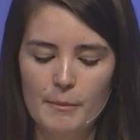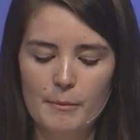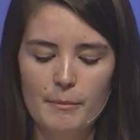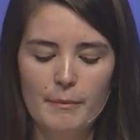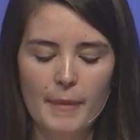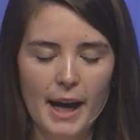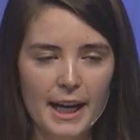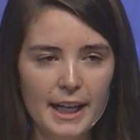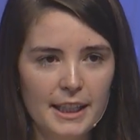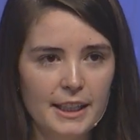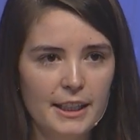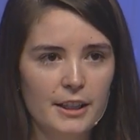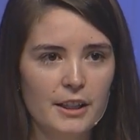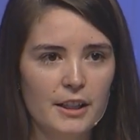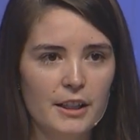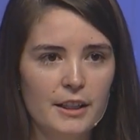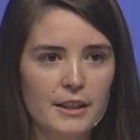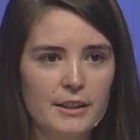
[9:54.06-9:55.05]

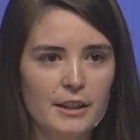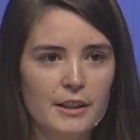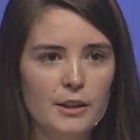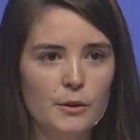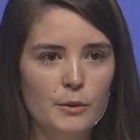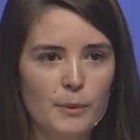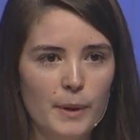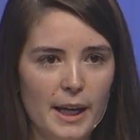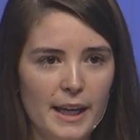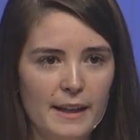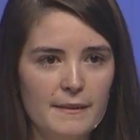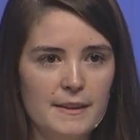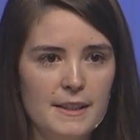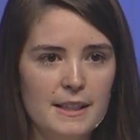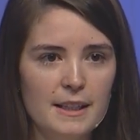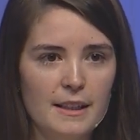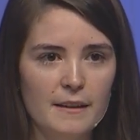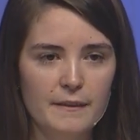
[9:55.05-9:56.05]
mightier than the
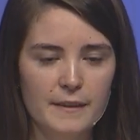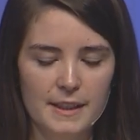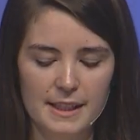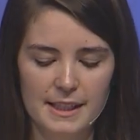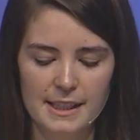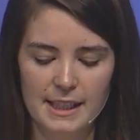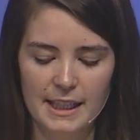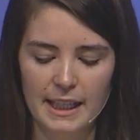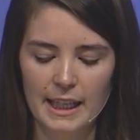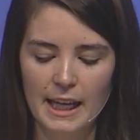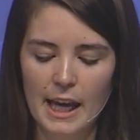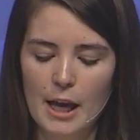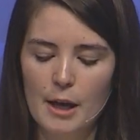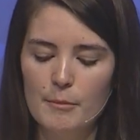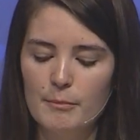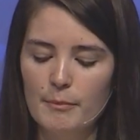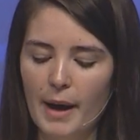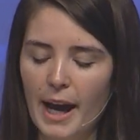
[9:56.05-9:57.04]
waves of the sea,
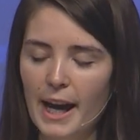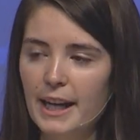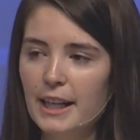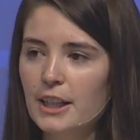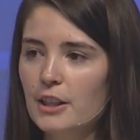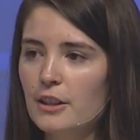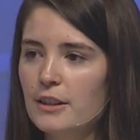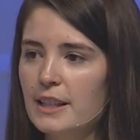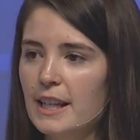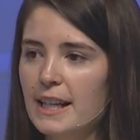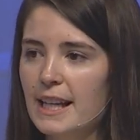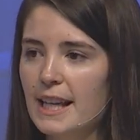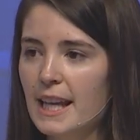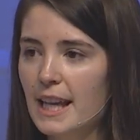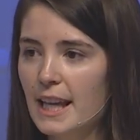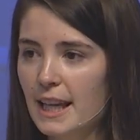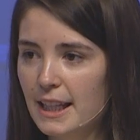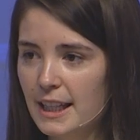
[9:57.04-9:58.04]
mightier than
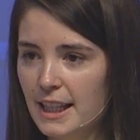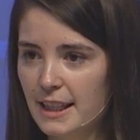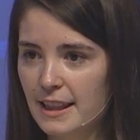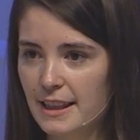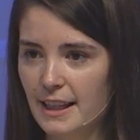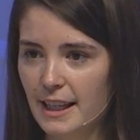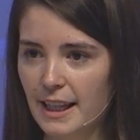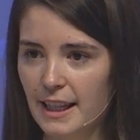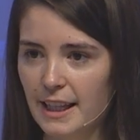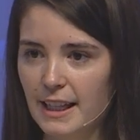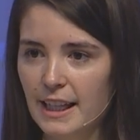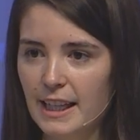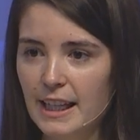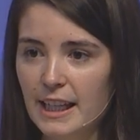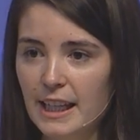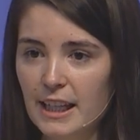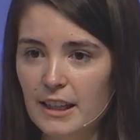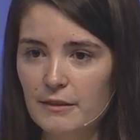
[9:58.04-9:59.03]
anything
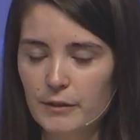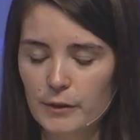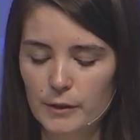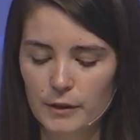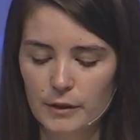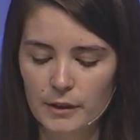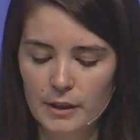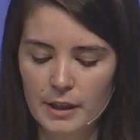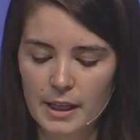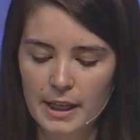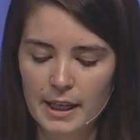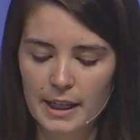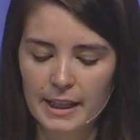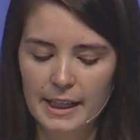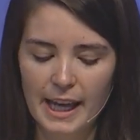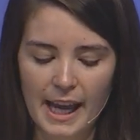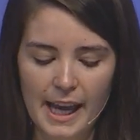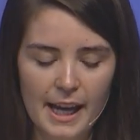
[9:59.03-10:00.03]
evil
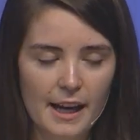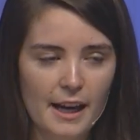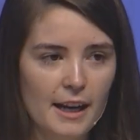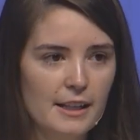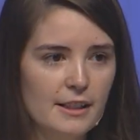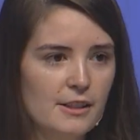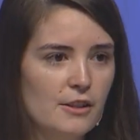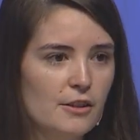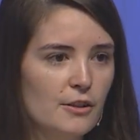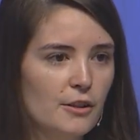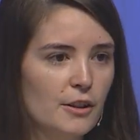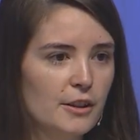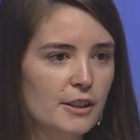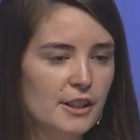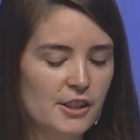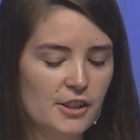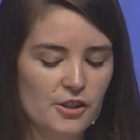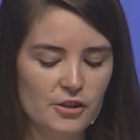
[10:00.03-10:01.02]
chaos, or
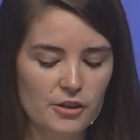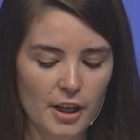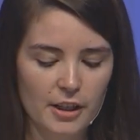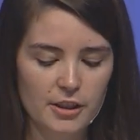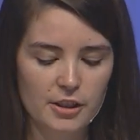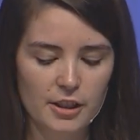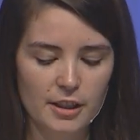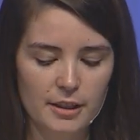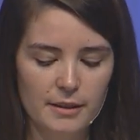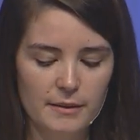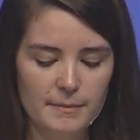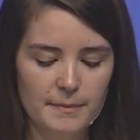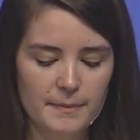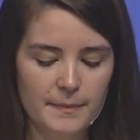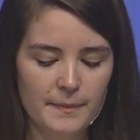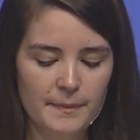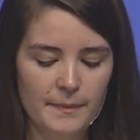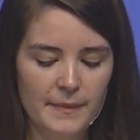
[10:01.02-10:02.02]
destruction.
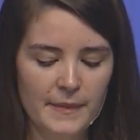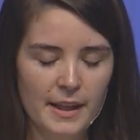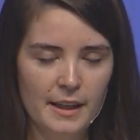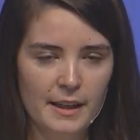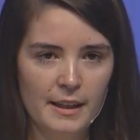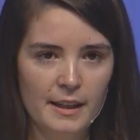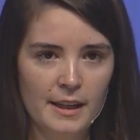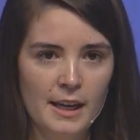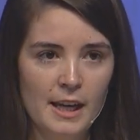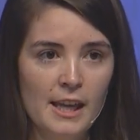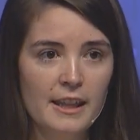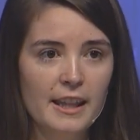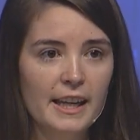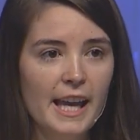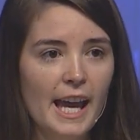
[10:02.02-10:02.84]
The